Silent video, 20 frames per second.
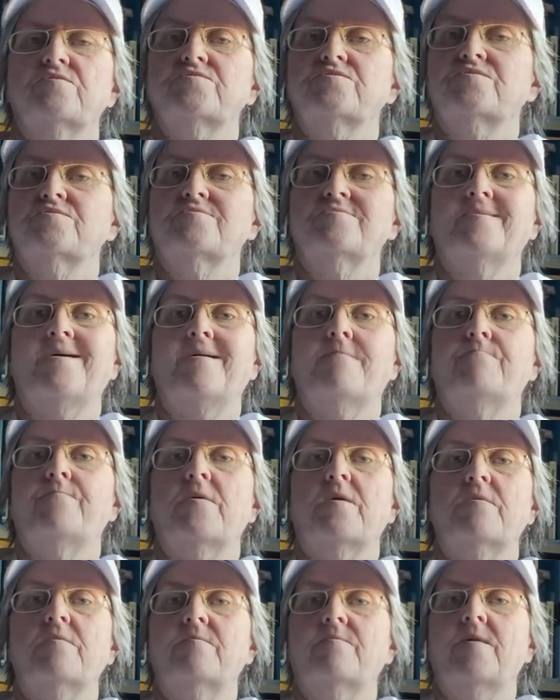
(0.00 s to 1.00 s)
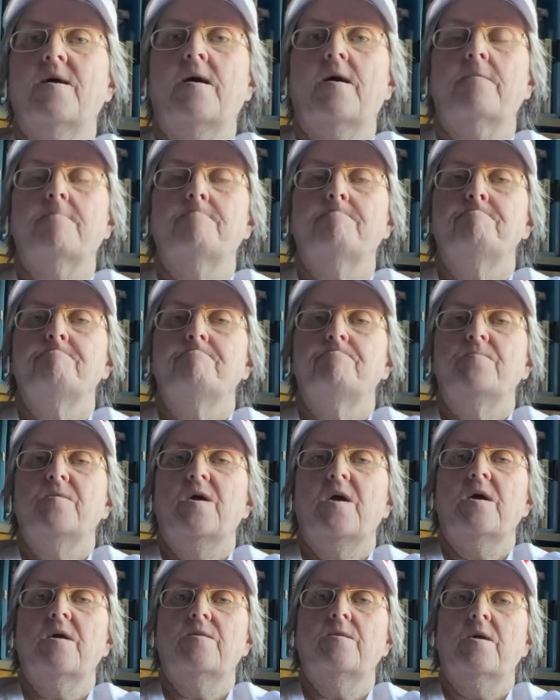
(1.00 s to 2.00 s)
snap out of that
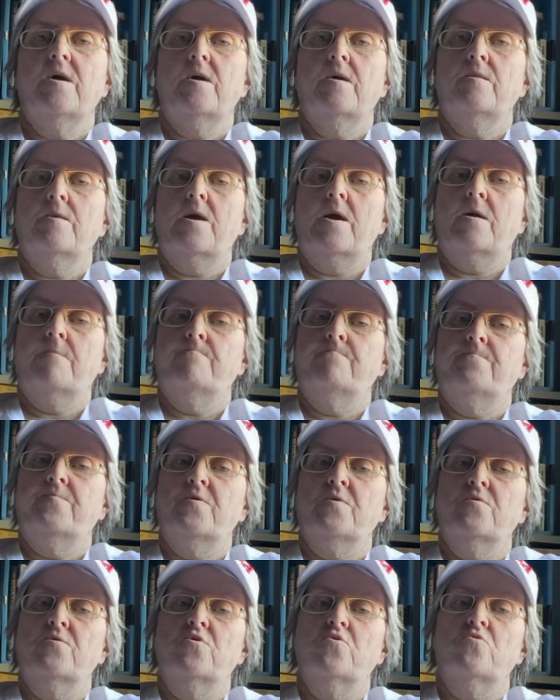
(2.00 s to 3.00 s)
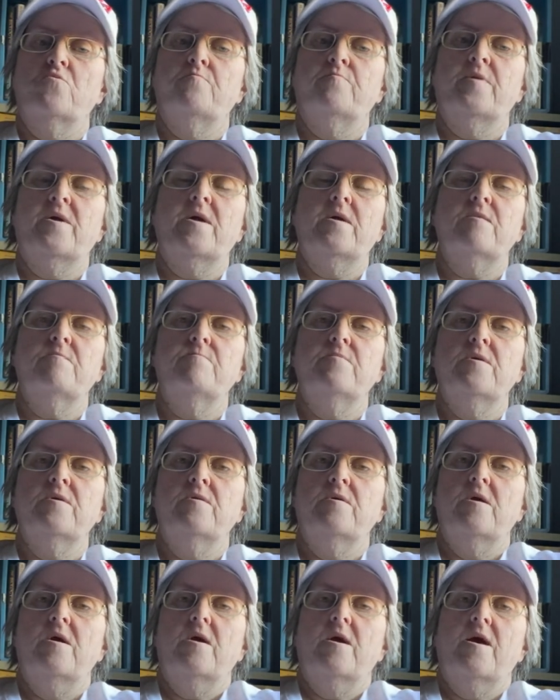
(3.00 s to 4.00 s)
and fear your abandonment,
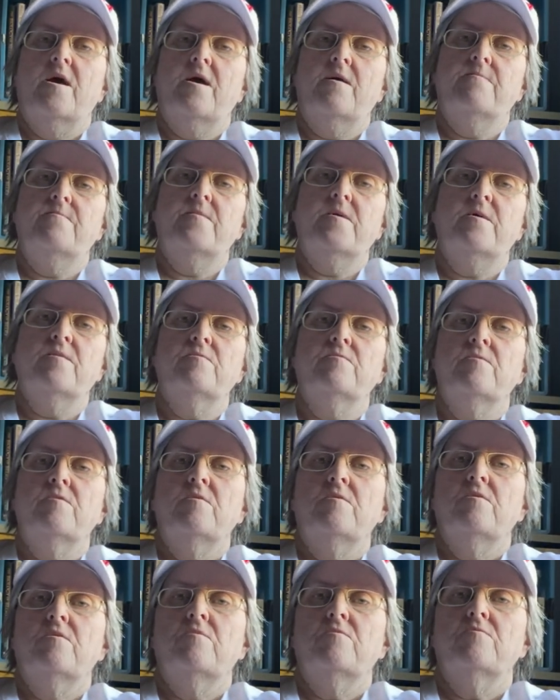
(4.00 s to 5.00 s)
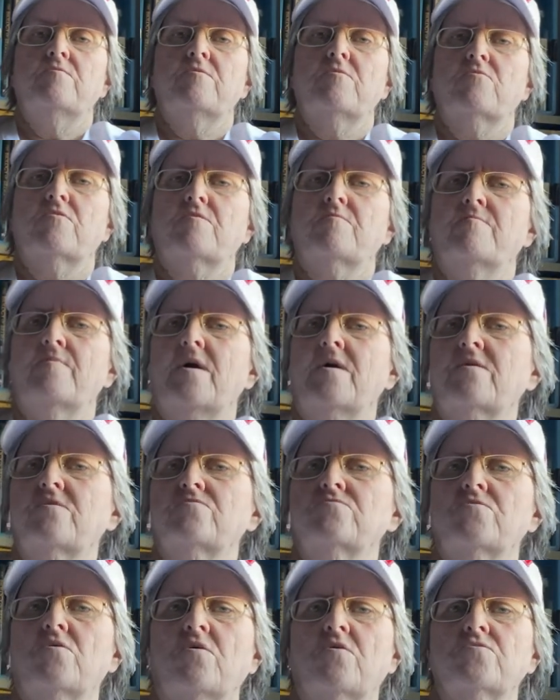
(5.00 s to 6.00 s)
and then they'll come back
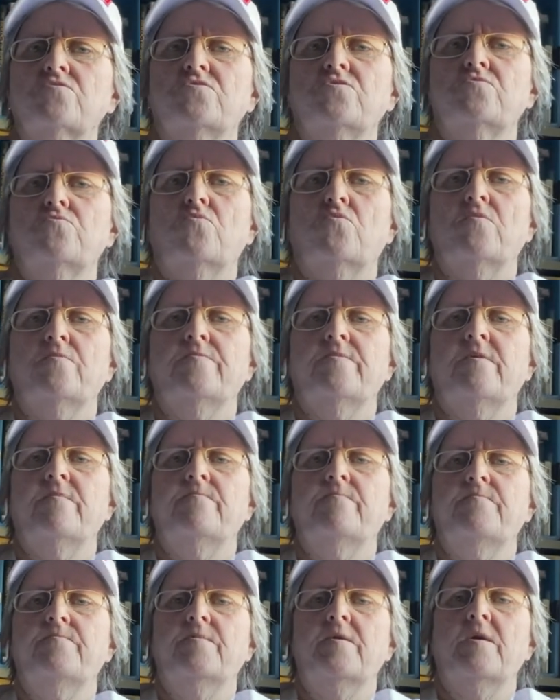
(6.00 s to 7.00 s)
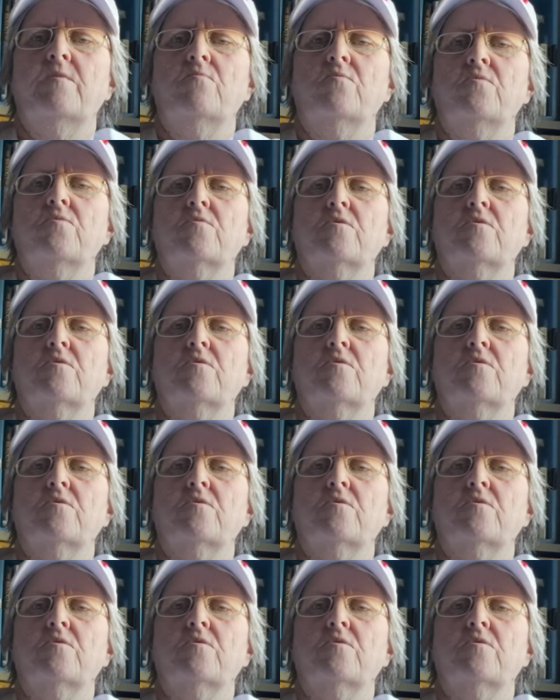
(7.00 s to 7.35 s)
and talk to you, or then they will